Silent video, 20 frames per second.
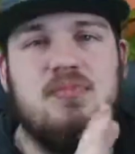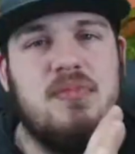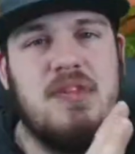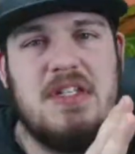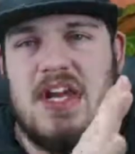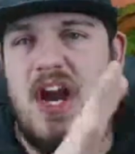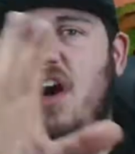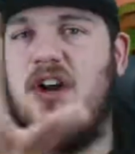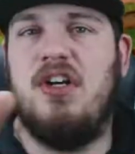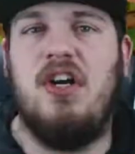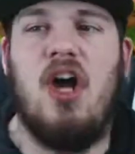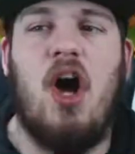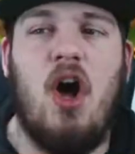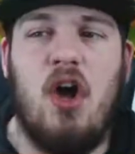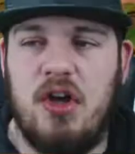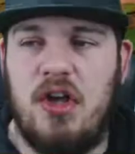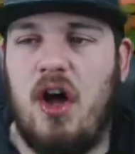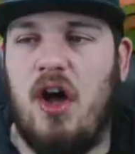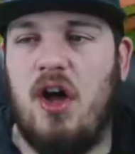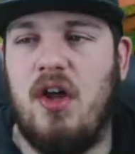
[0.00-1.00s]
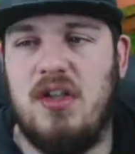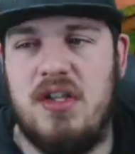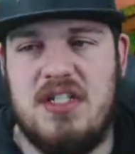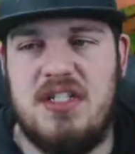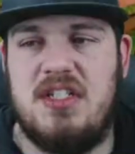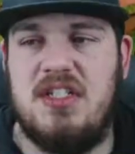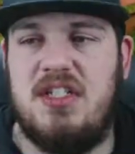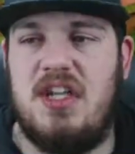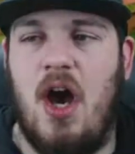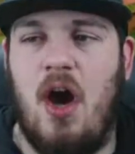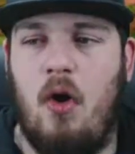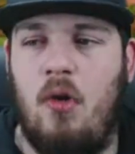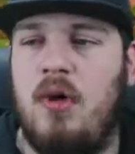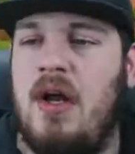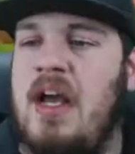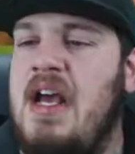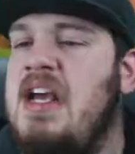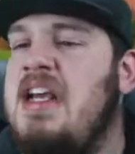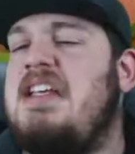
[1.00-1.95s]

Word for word: turned all y'all to stone.